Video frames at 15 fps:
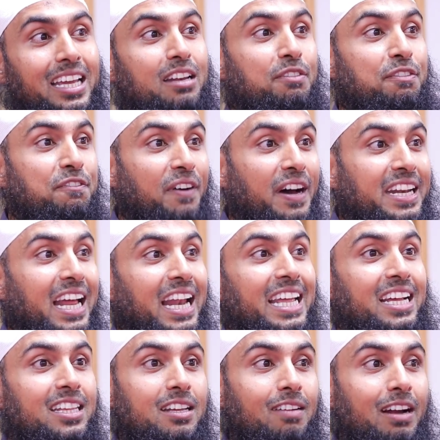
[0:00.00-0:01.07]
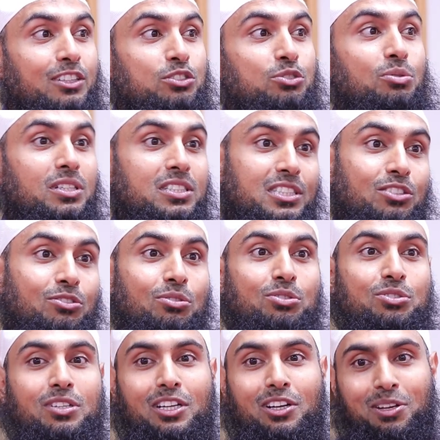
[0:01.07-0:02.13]
in funneling the right students into
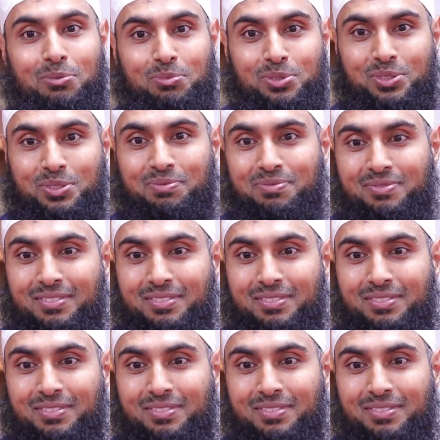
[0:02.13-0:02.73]
those curriculums.